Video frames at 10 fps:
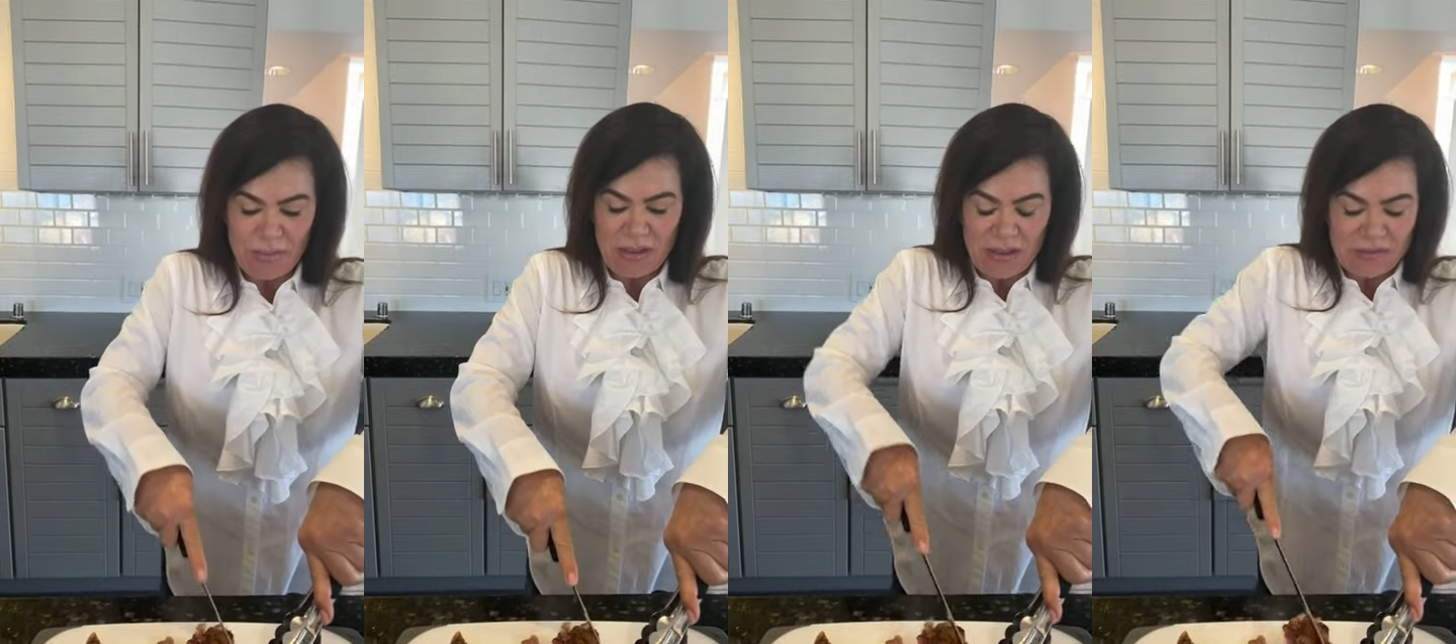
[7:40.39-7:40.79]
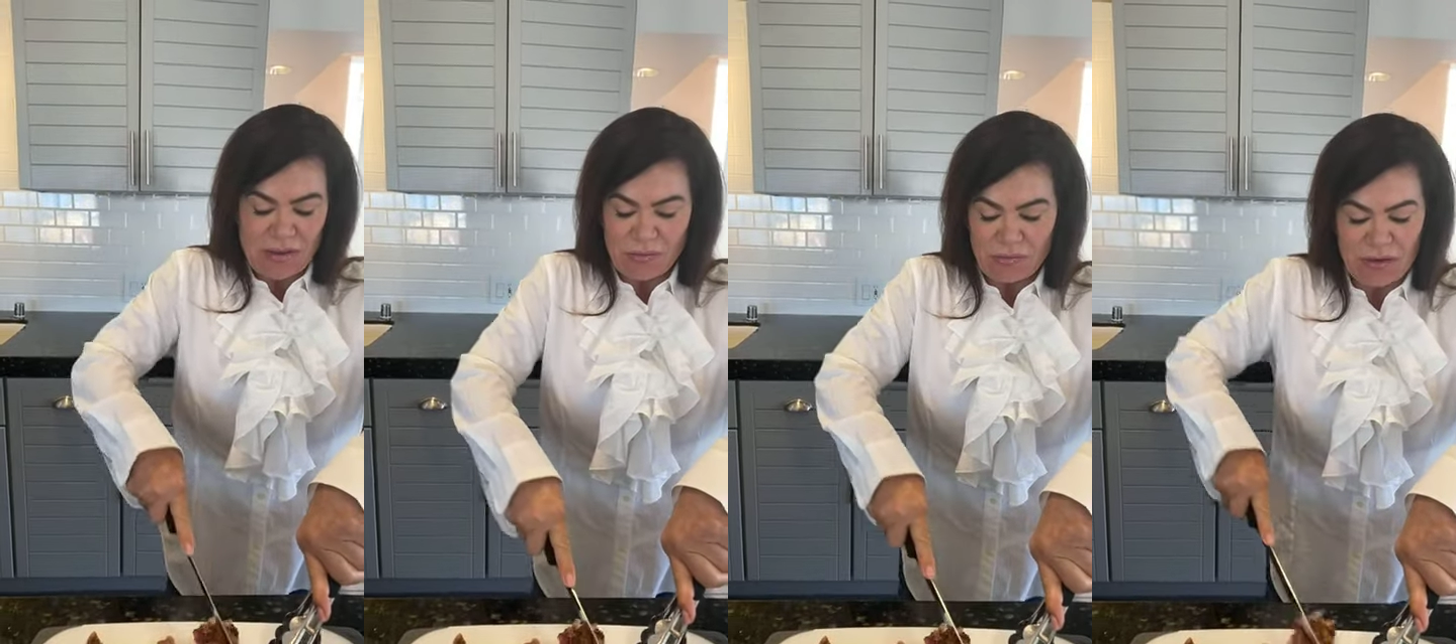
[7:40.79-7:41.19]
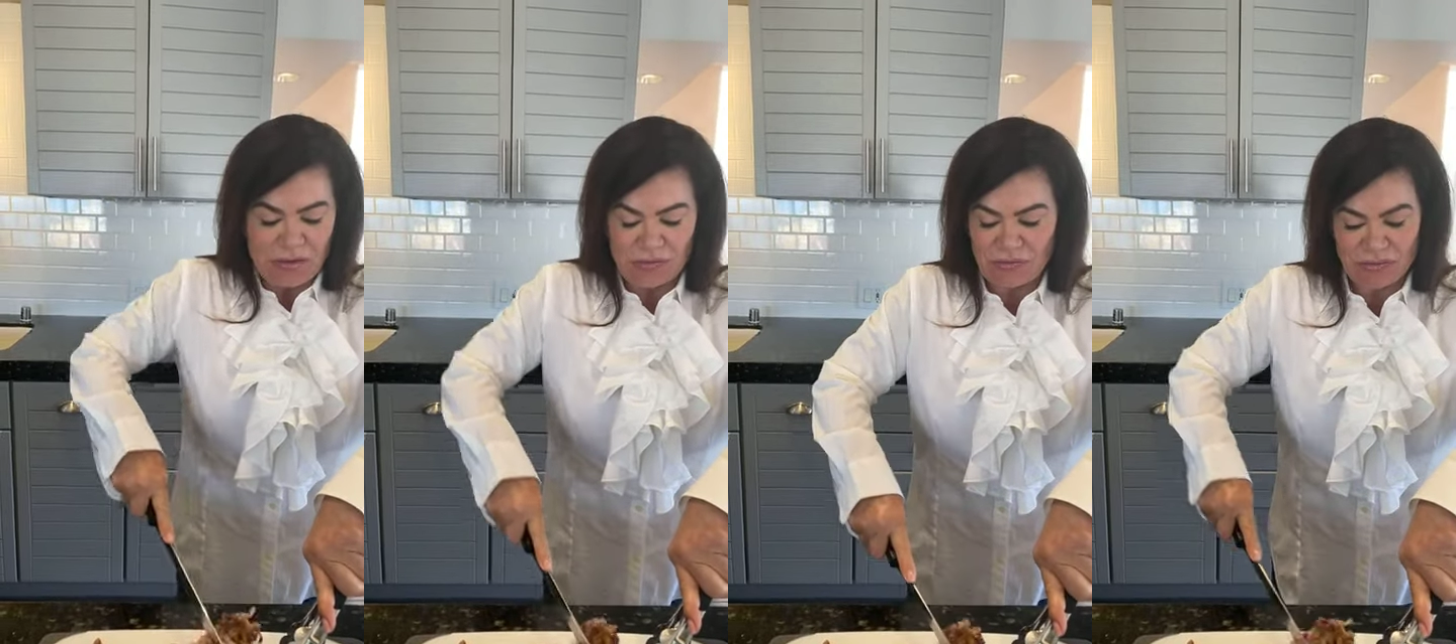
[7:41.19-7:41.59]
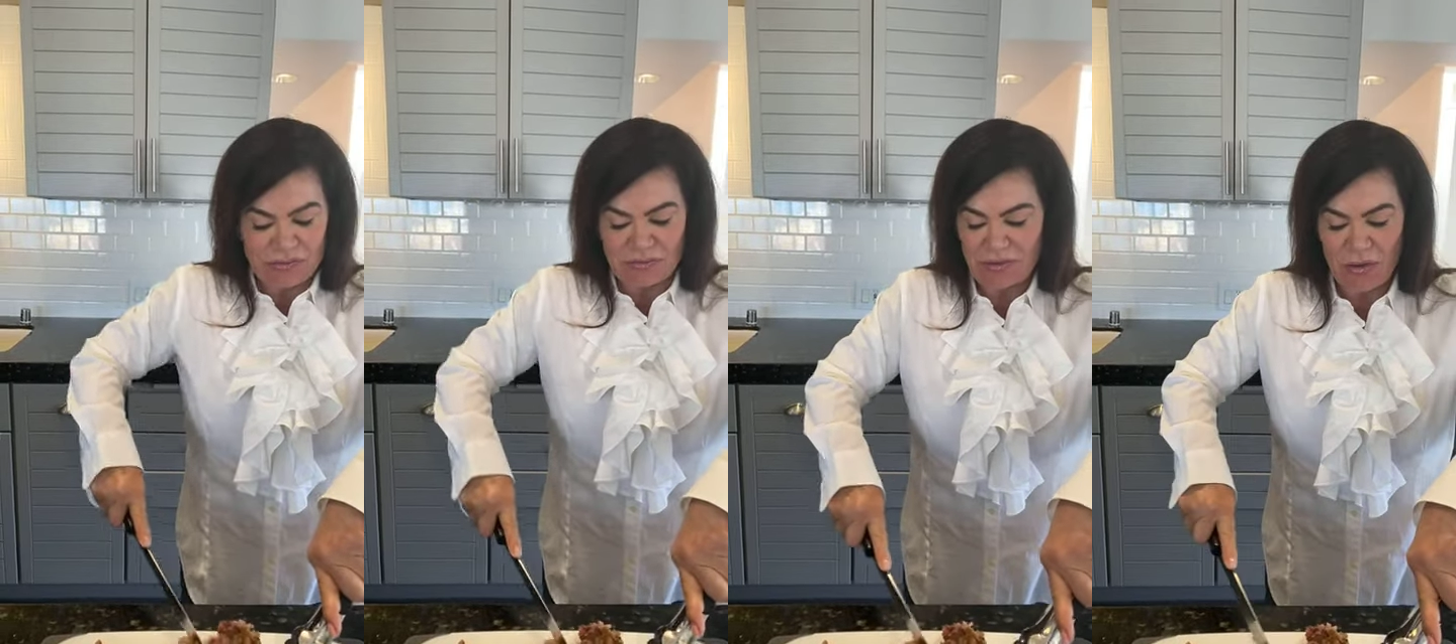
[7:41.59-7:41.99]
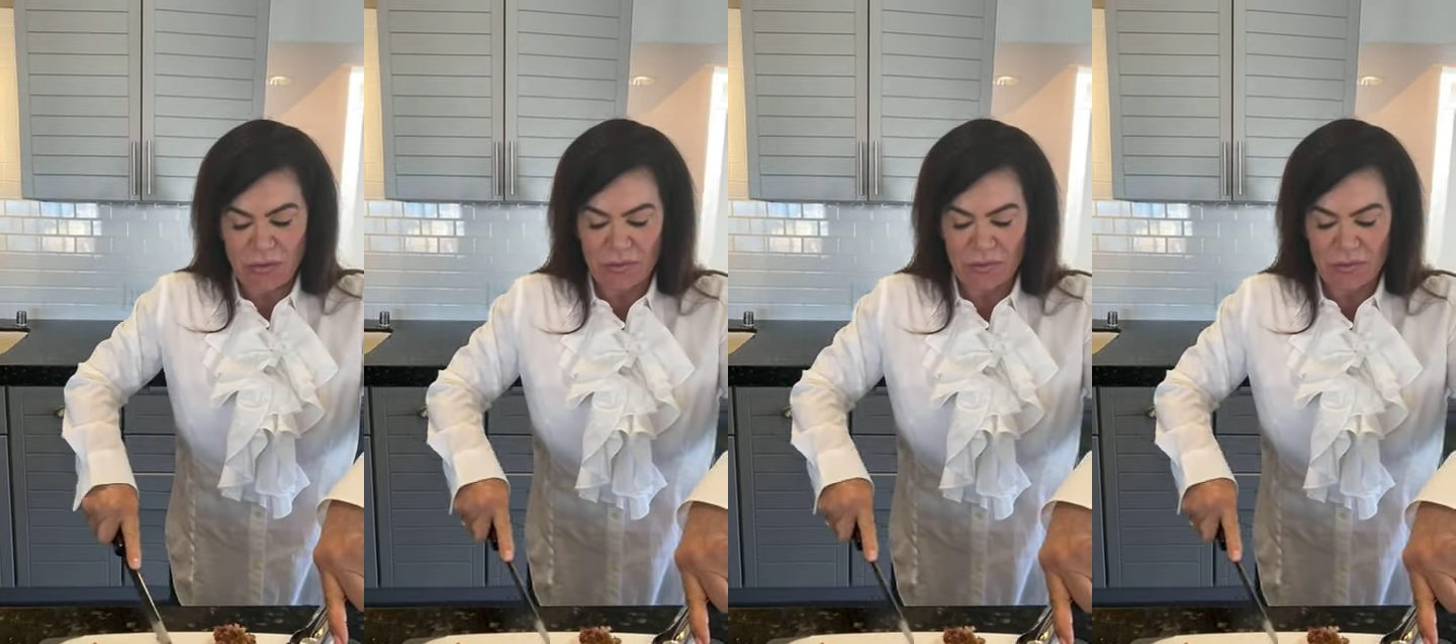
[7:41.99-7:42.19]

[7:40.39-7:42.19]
because it's just so